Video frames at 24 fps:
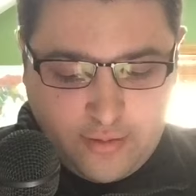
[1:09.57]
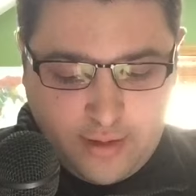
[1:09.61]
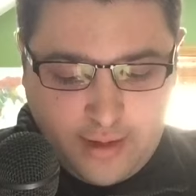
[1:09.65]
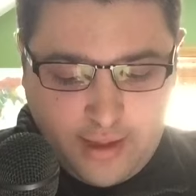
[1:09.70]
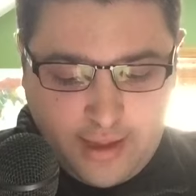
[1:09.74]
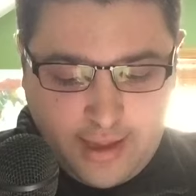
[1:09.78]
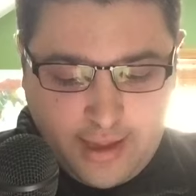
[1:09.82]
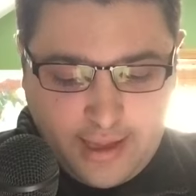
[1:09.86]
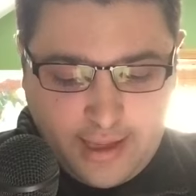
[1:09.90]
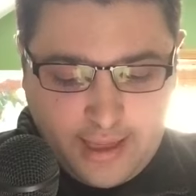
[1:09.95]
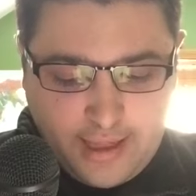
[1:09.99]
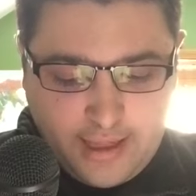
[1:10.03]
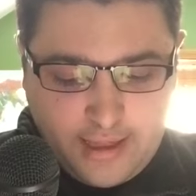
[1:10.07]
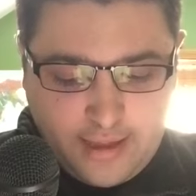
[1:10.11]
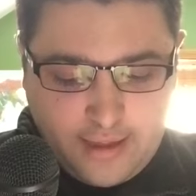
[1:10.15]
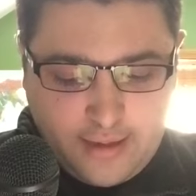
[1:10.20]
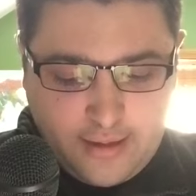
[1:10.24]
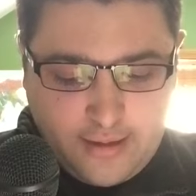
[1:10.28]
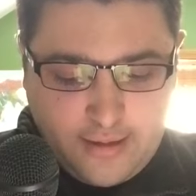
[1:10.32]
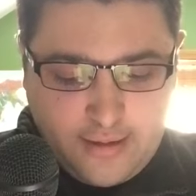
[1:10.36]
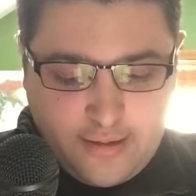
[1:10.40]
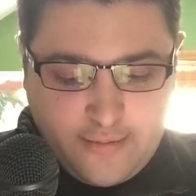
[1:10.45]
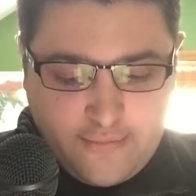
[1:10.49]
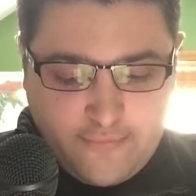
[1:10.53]
Kaya
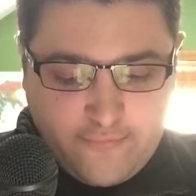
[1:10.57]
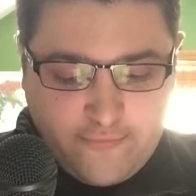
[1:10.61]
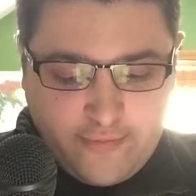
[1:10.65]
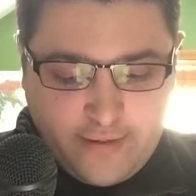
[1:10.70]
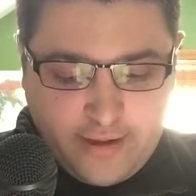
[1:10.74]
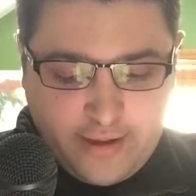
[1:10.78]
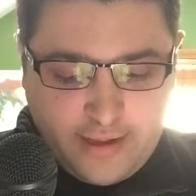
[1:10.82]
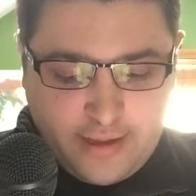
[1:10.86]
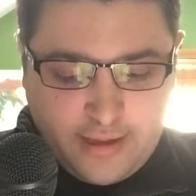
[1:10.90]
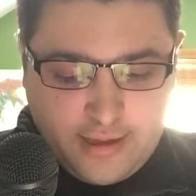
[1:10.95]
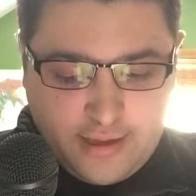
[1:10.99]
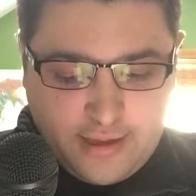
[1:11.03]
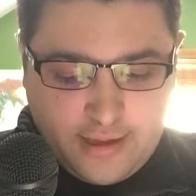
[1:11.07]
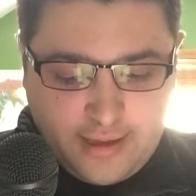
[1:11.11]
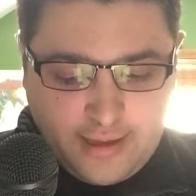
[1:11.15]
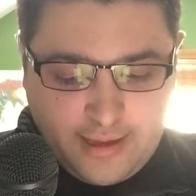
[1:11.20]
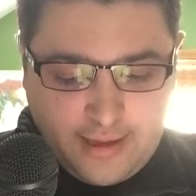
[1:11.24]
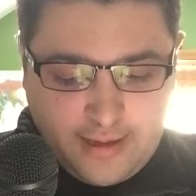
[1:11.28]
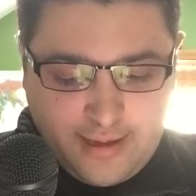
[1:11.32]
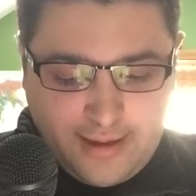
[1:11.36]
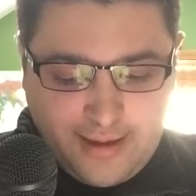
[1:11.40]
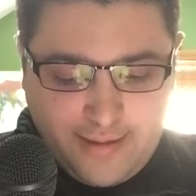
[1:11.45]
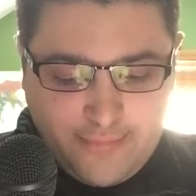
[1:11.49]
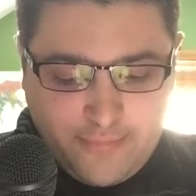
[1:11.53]
friends
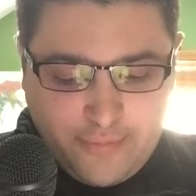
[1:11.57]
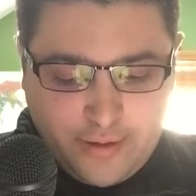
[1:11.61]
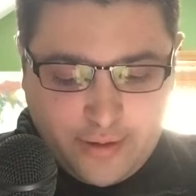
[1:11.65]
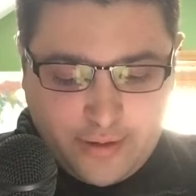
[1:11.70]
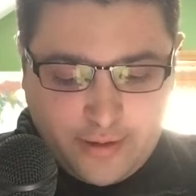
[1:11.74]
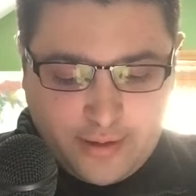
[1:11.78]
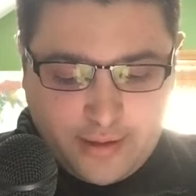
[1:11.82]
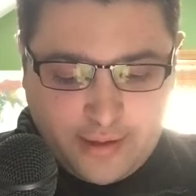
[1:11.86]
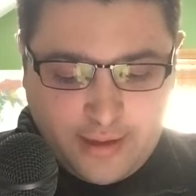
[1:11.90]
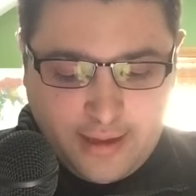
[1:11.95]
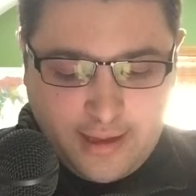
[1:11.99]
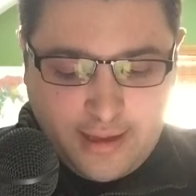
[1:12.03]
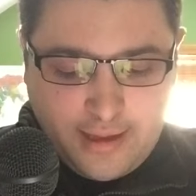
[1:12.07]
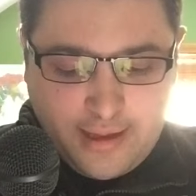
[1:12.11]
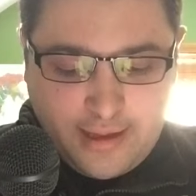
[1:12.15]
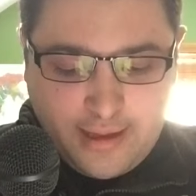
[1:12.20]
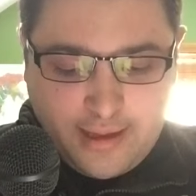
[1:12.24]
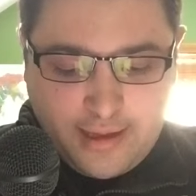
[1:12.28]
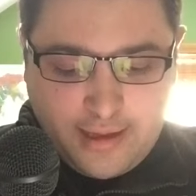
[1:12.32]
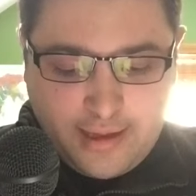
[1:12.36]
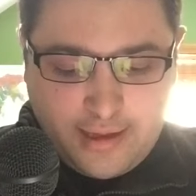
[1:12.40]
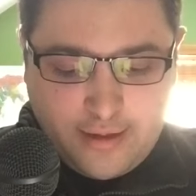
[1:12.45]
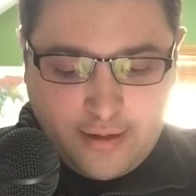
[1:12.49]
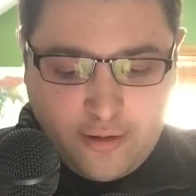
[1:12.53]
and neighbors,
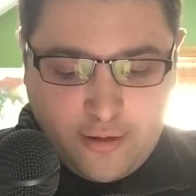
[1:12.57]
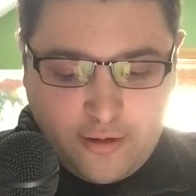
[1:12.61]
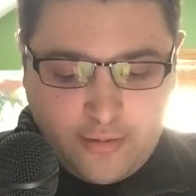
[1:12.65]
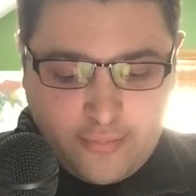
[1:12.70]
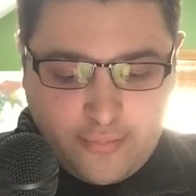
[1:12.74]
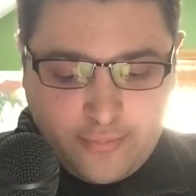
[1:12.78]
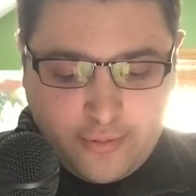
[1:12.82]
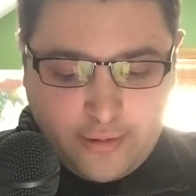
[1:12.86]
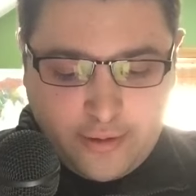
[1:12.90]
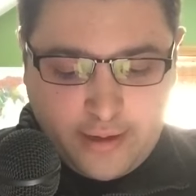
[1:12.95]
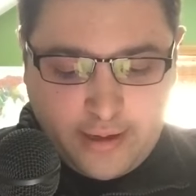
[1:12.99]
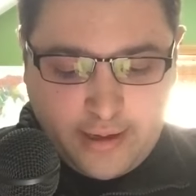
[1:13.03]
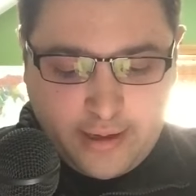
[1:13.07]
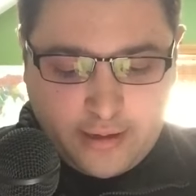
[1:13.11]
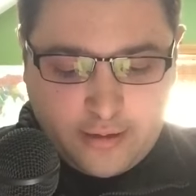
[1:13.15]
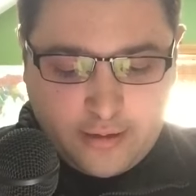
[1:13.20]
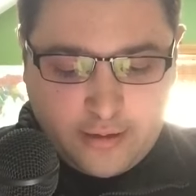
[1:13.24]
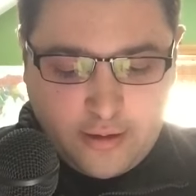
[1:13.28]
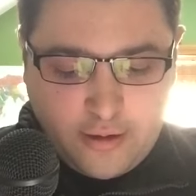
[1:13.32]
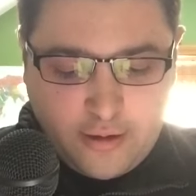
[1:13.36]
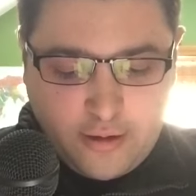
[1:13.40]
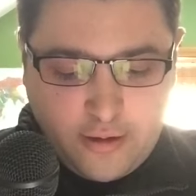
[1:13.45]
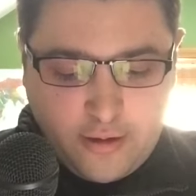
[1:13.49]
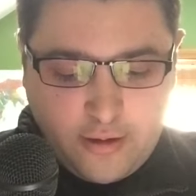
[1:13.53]
and our
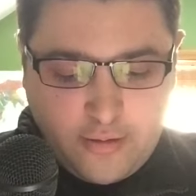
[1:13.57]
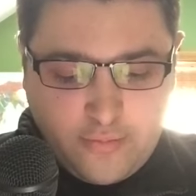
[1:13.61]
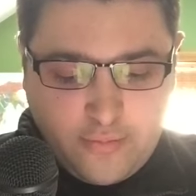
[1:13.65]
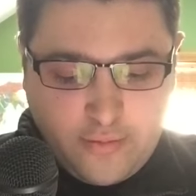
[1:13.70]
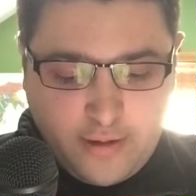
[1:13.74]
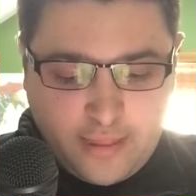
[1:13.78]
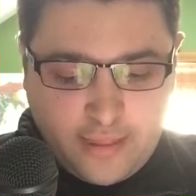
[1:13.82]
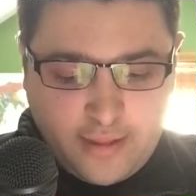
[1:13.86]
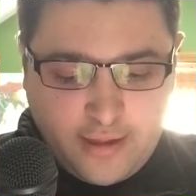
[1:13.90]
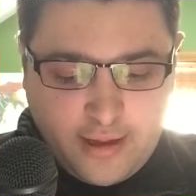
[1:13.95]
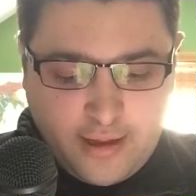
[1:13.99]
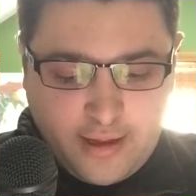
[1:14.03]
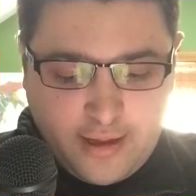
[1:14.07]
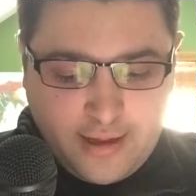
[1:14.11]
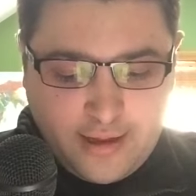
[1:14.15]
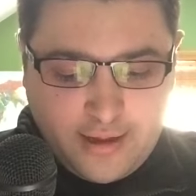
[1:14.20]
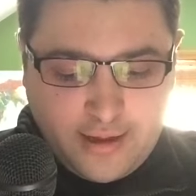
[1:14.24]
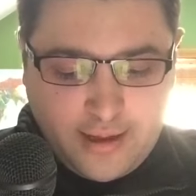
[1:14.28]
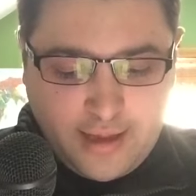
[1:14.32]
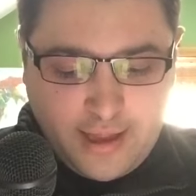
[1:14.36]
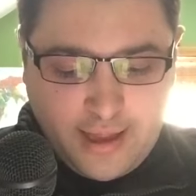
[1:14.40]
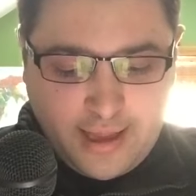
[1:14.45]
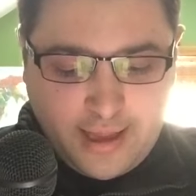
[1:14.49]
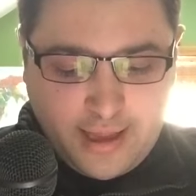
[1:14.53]
prayers are with
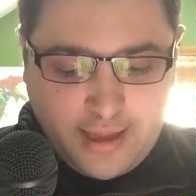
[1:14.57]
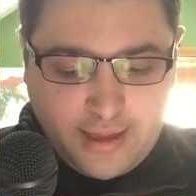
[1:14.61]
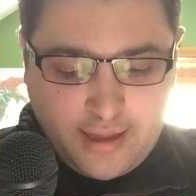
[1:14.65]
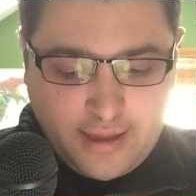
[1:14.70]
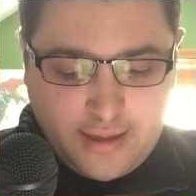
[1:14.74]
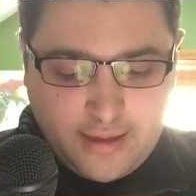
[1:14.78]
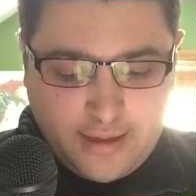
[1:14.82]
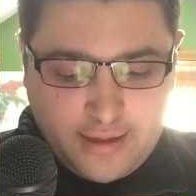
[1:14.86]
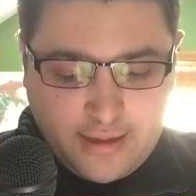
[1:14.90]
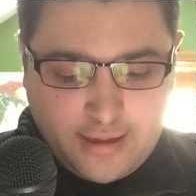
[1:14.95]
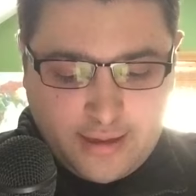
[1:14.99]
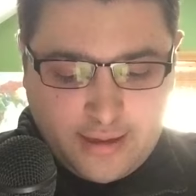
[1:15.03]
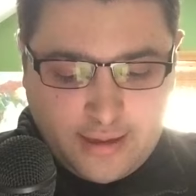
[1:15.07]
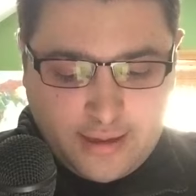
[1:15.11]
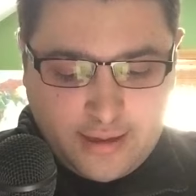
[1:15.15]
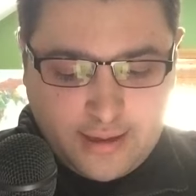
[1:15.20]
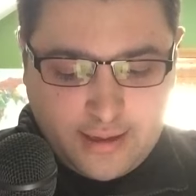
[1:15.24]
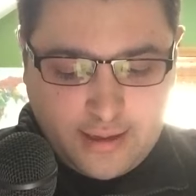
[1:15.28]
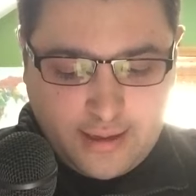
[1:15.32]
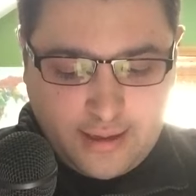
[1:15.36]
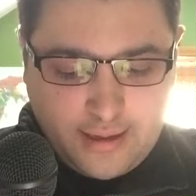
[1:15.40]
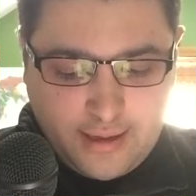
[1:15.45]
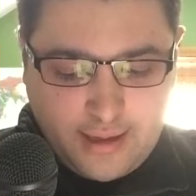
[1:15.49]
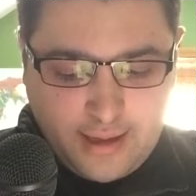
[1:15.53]
Kaya,
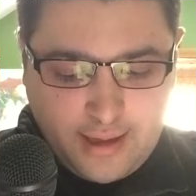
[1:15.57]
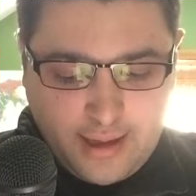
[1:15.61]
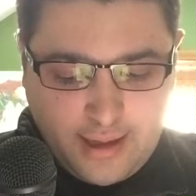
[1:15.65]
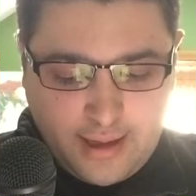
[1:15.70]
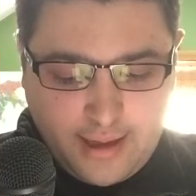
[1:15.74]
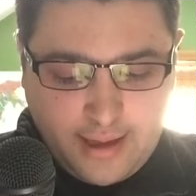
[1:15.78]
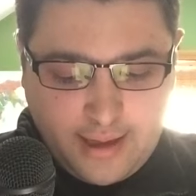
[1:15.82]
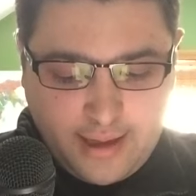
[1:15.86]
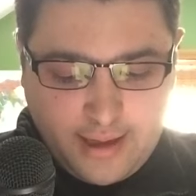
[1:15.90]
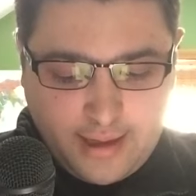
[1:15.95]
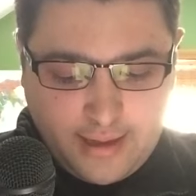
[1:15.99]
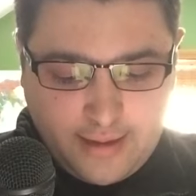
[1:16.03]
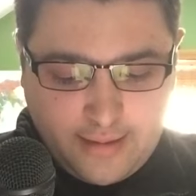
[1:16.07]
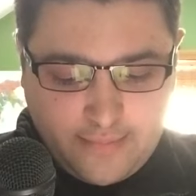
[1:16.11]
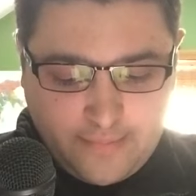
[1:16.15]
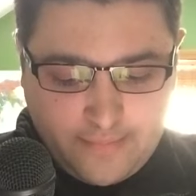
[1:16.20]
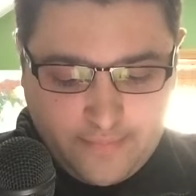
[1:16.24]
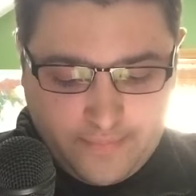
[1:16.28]
Kaya."